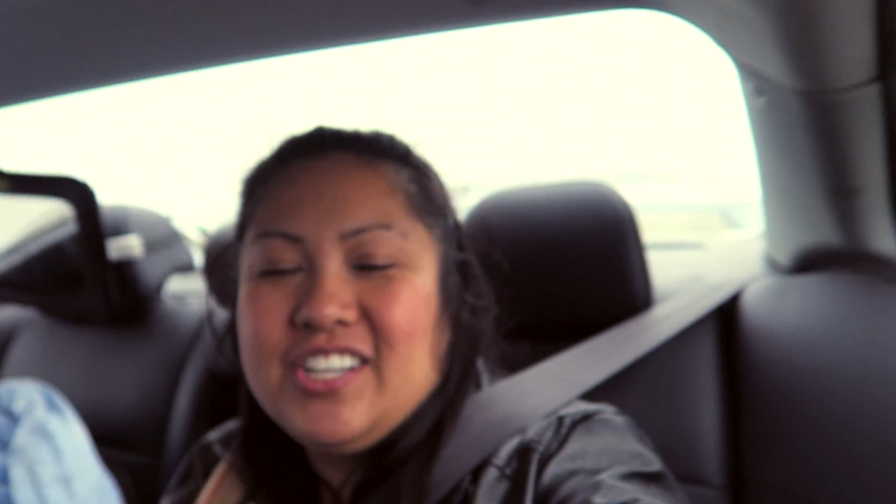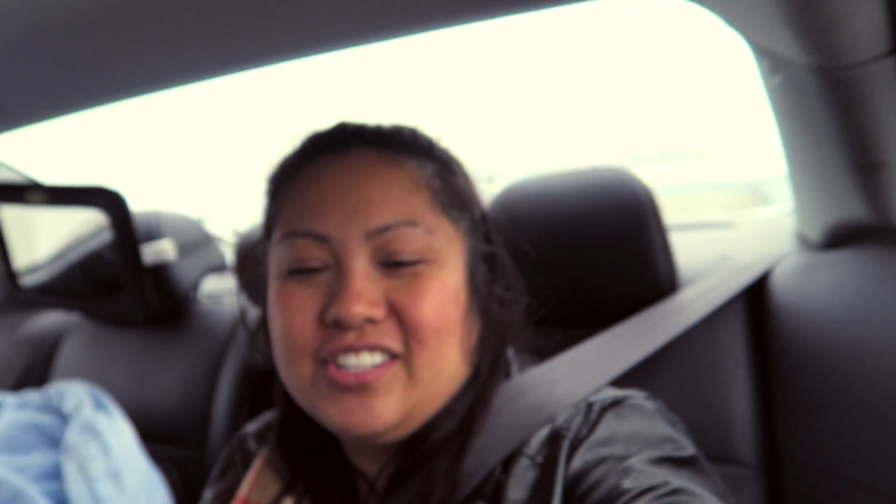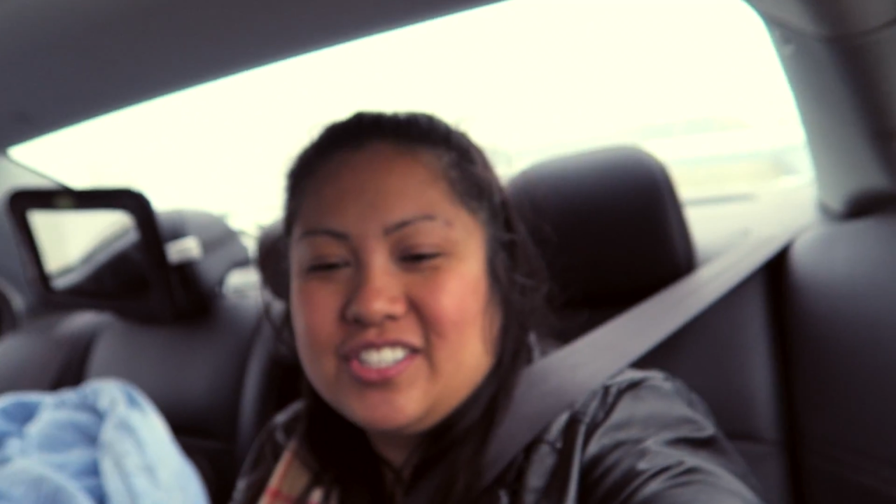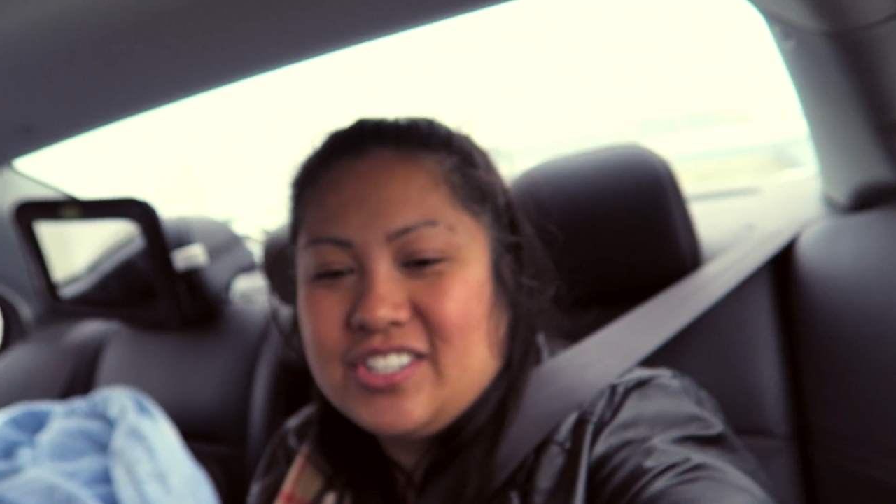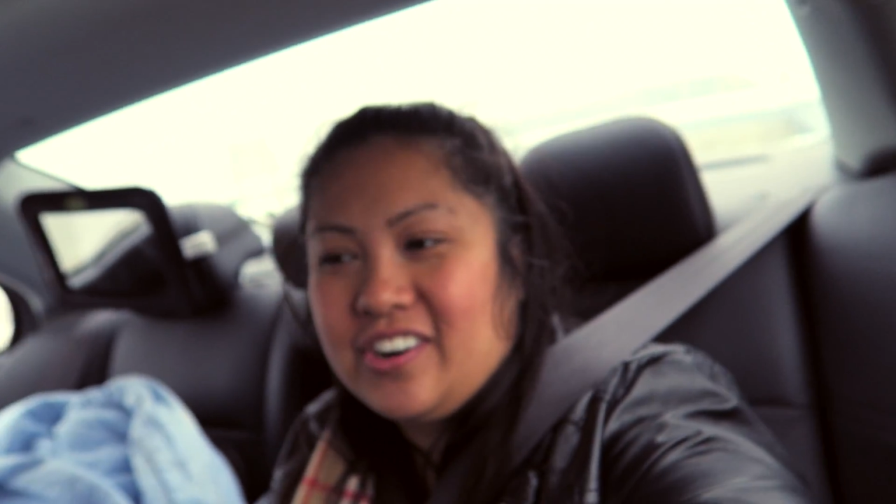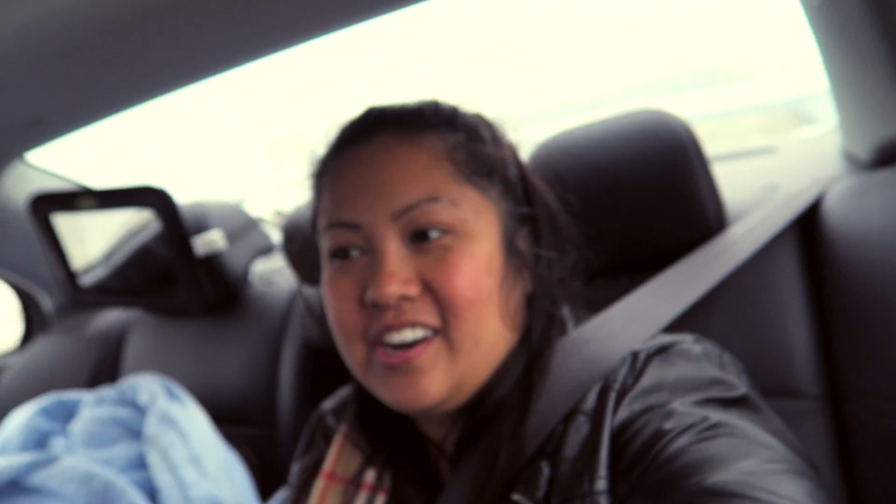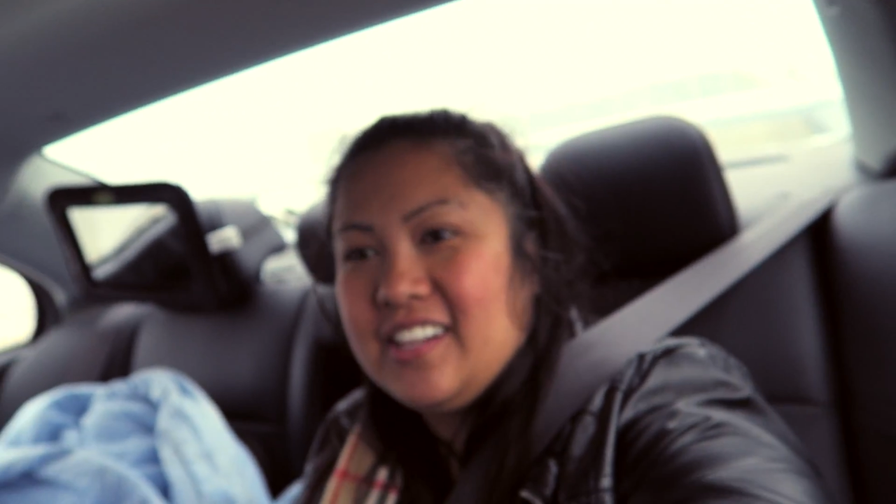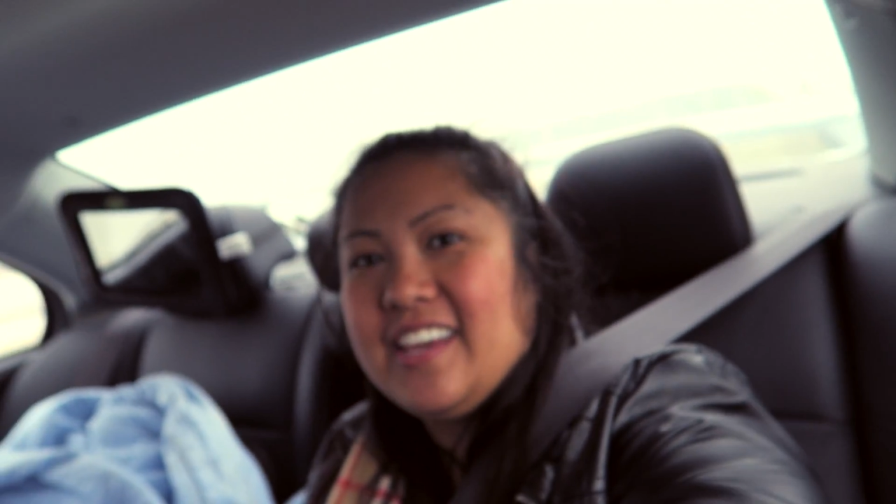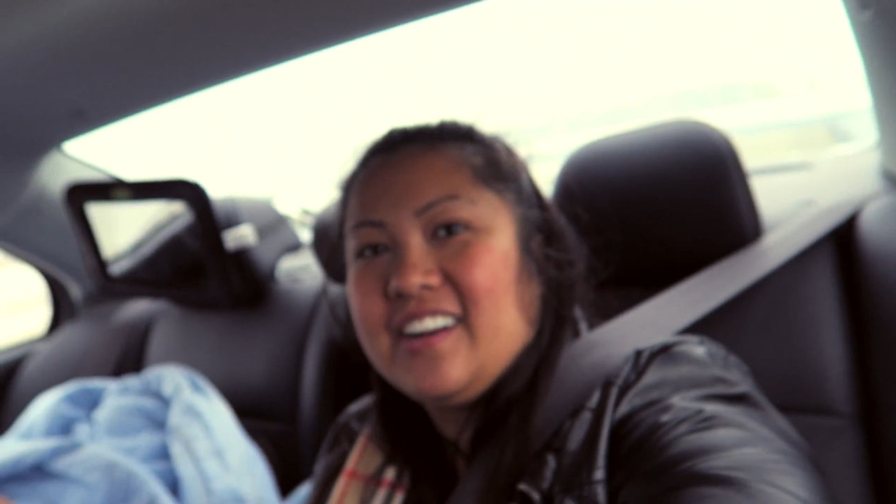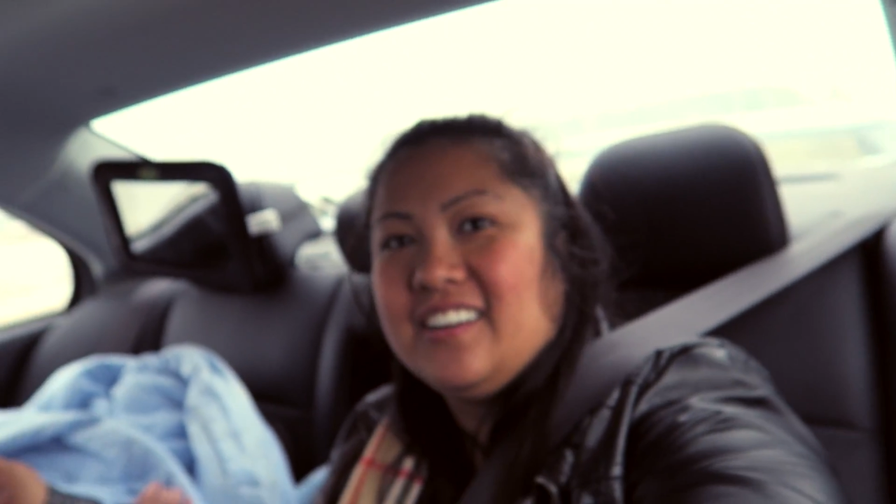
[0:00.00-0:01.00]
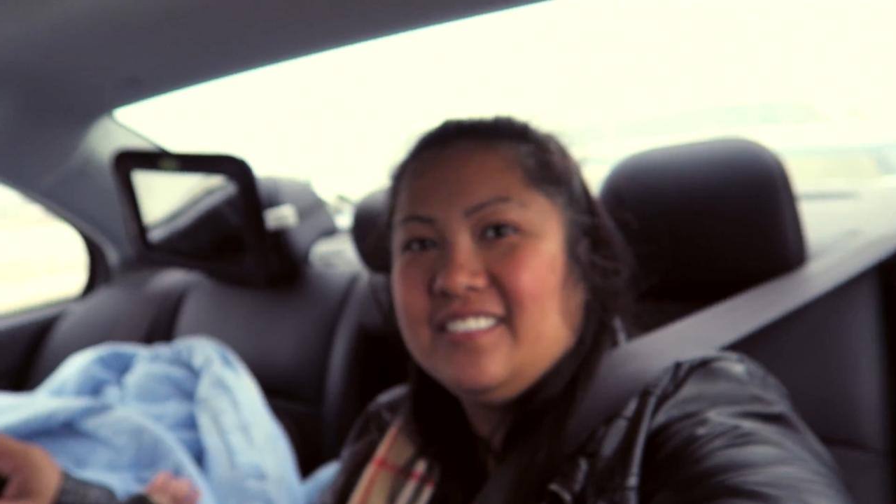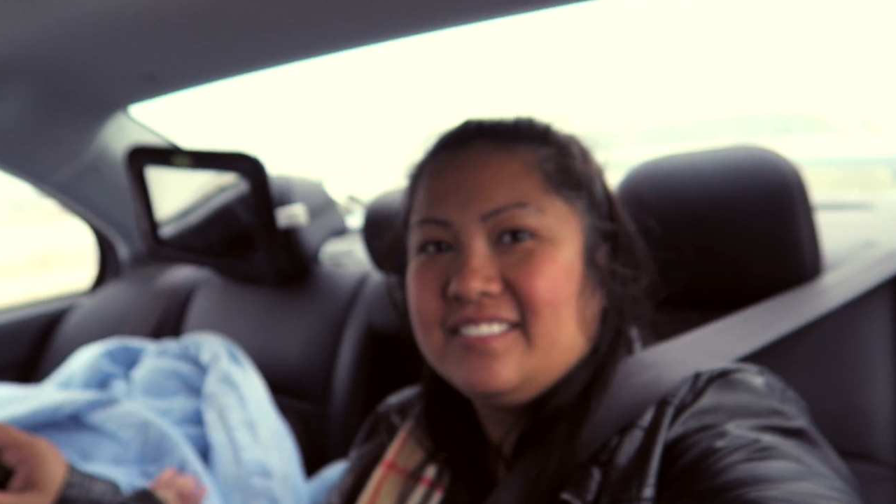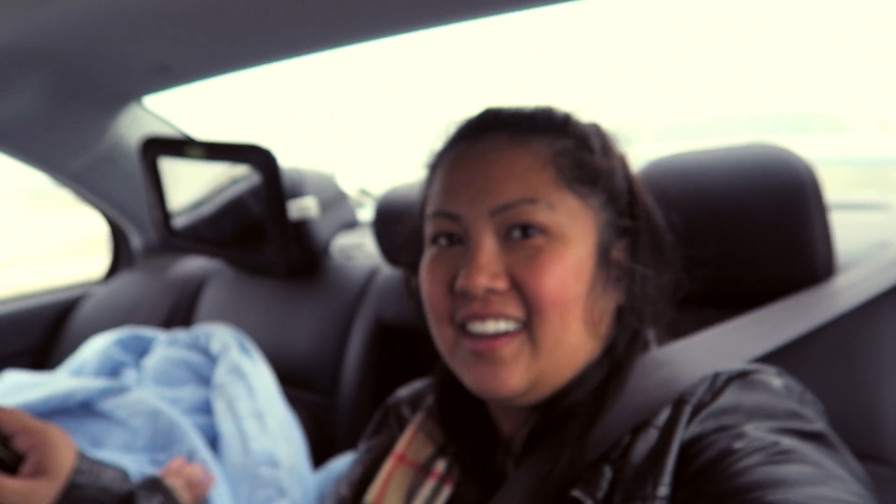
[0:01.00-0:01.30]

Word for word: you the story later.